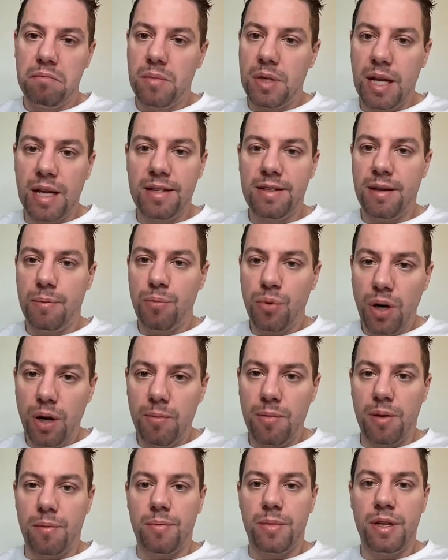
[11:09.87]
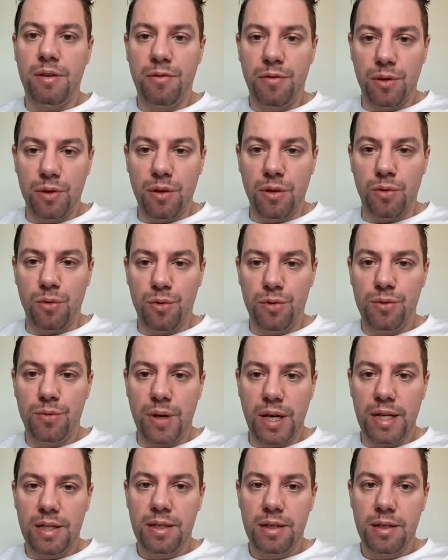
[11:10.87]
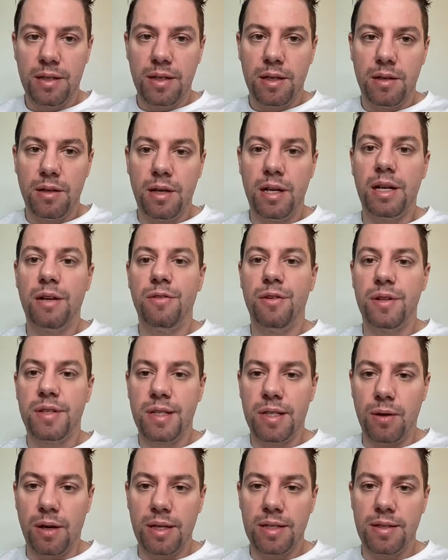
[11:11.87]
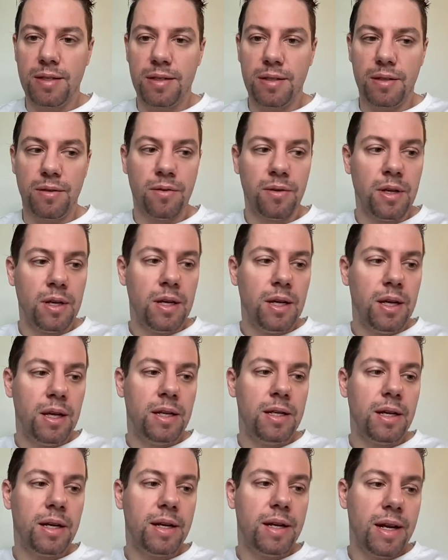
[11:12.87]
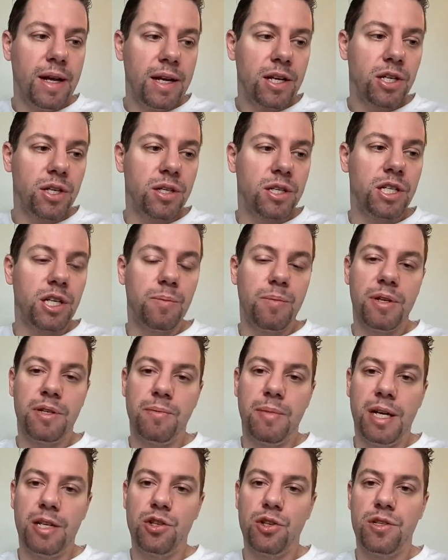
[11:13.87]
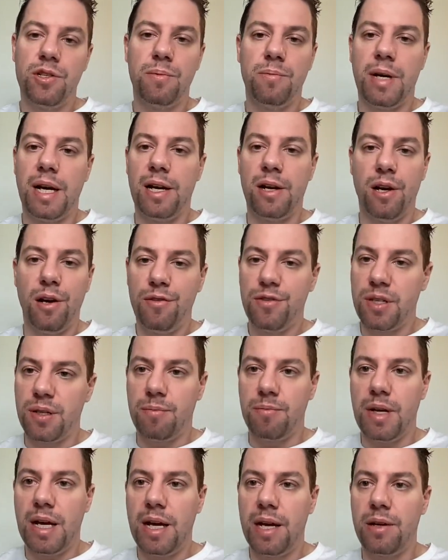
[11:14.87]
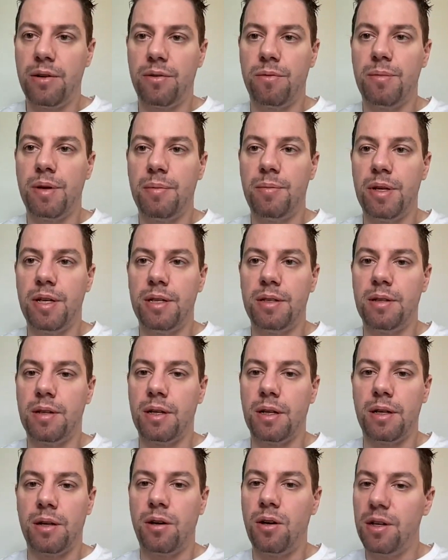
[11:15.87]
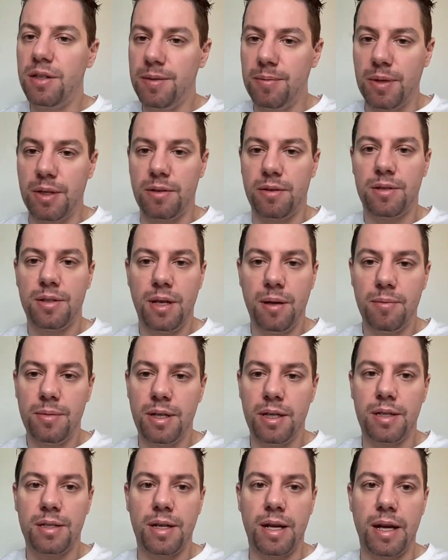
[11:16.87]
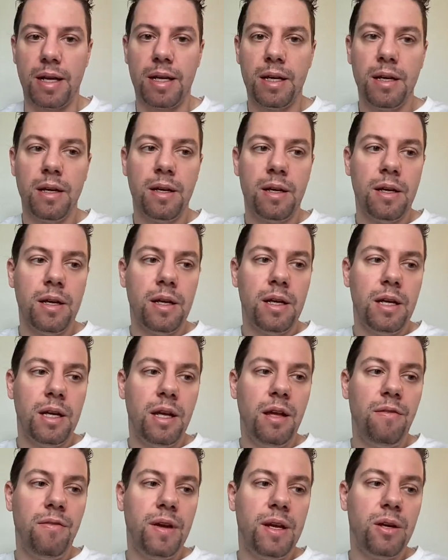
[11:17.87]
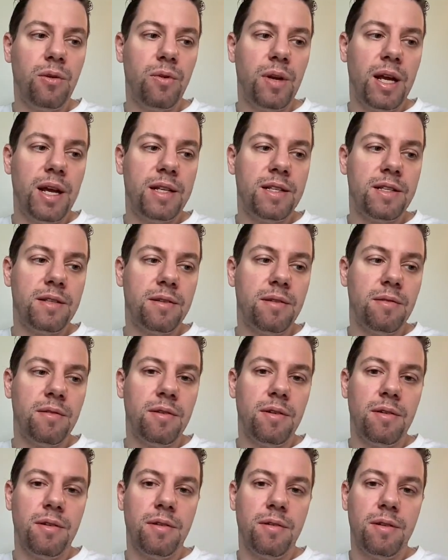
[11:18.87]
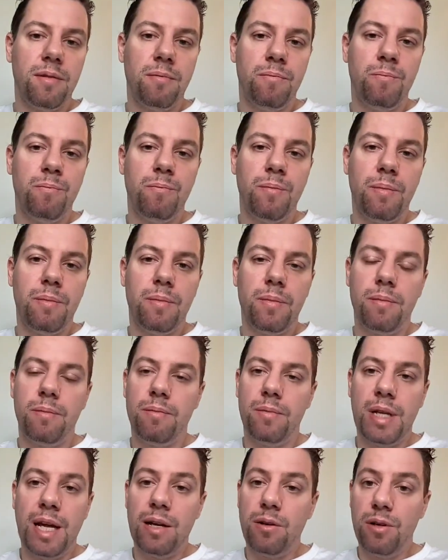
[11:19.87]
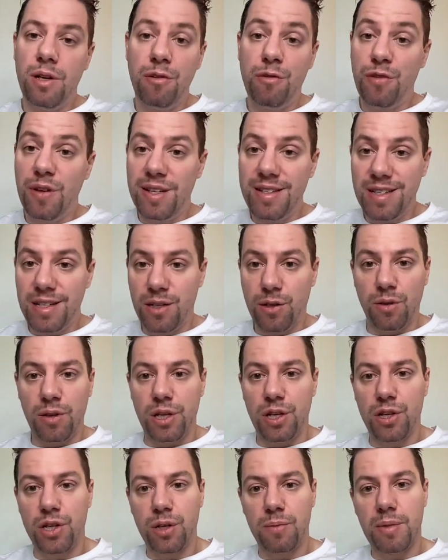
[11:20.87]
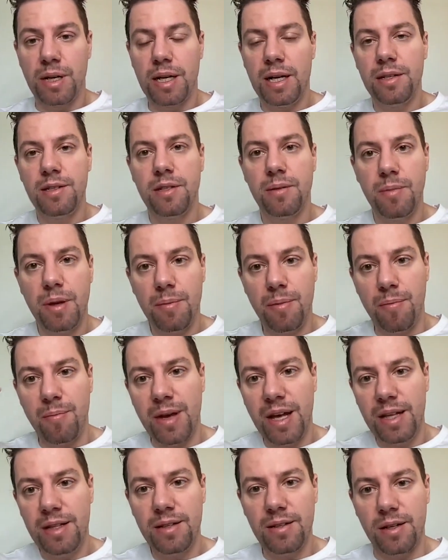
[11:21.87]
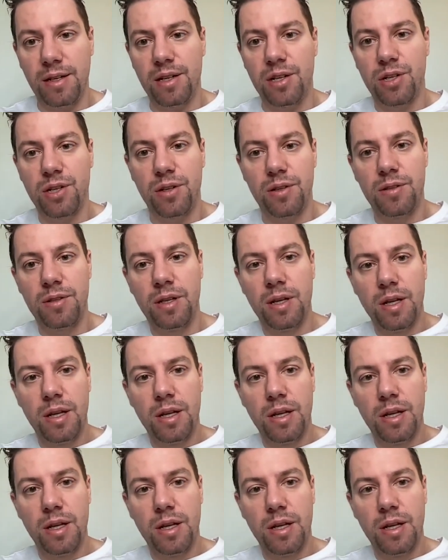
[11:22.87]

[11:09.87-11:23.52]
that's a problem if you don't lose weight and if it stresses you. In a relationship, as much as you might love somebody or maybe the husband or something, it's like if it creates not only physical issue, but also maybe mental issues,